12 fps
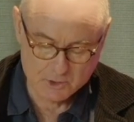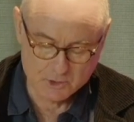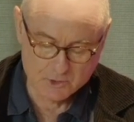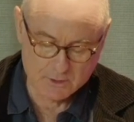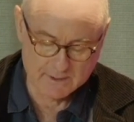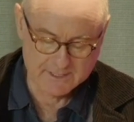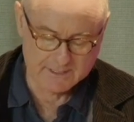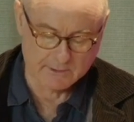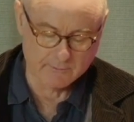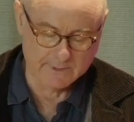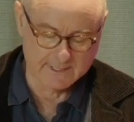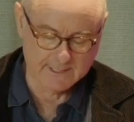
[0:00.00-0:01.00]
journalistic
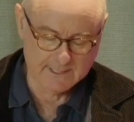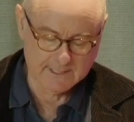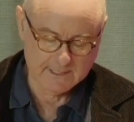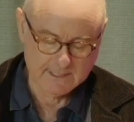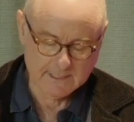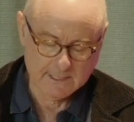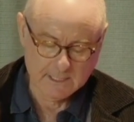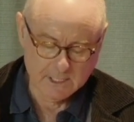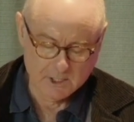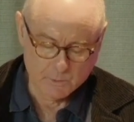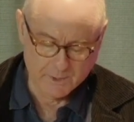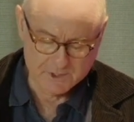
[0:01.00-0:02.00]
rigour,
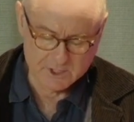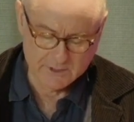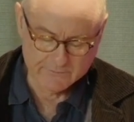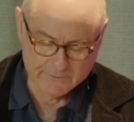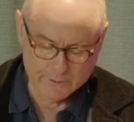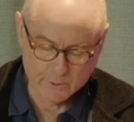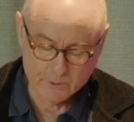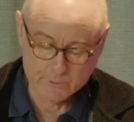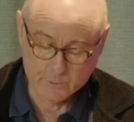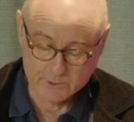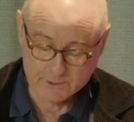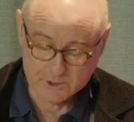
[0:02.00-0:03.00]
which, if you
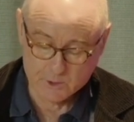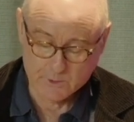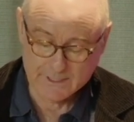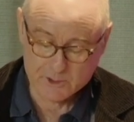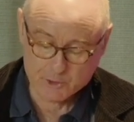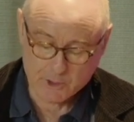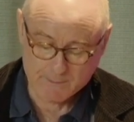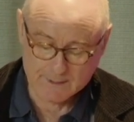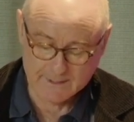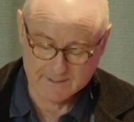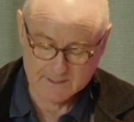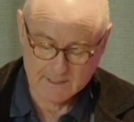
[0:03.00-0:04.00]
were to
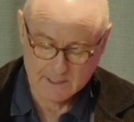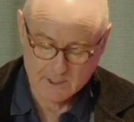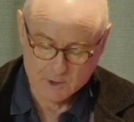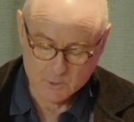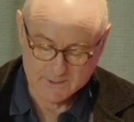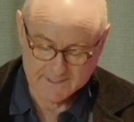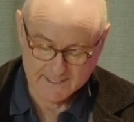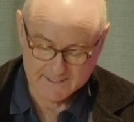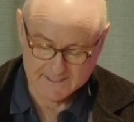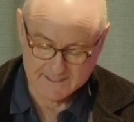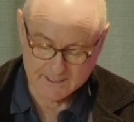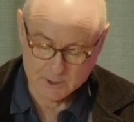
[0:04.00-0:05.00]
extrapolate to a
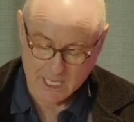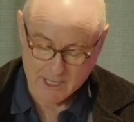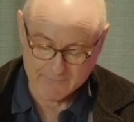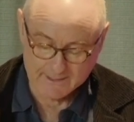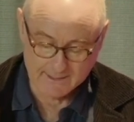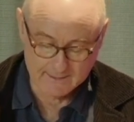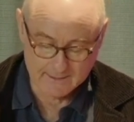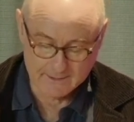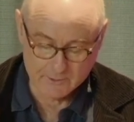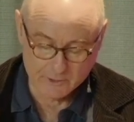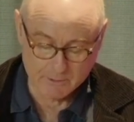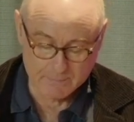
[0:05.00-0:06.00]
tendency to have an eye
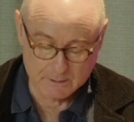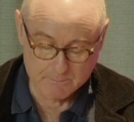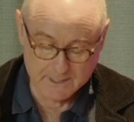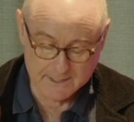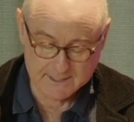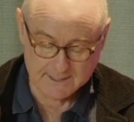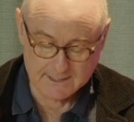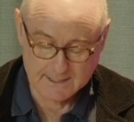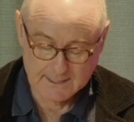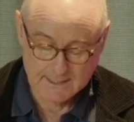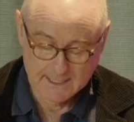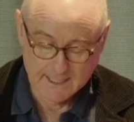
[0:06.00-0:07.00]
on the big picture
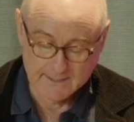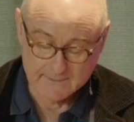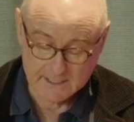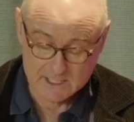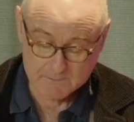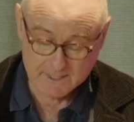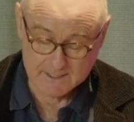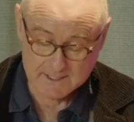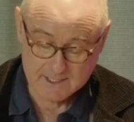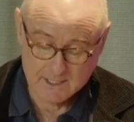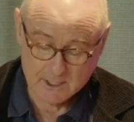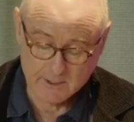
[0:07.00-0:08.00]
at the expense
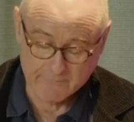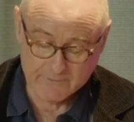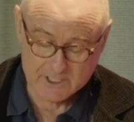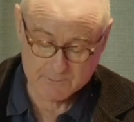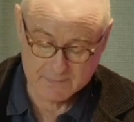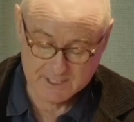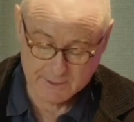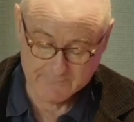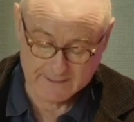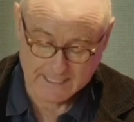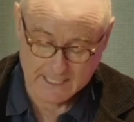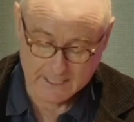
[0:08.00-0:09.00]
of
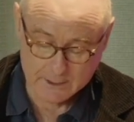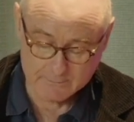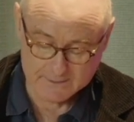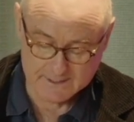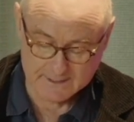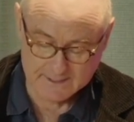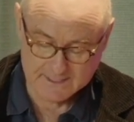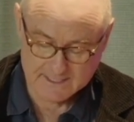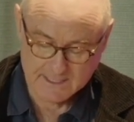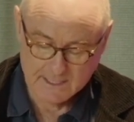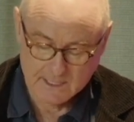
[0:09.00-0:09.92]
specific accuracies,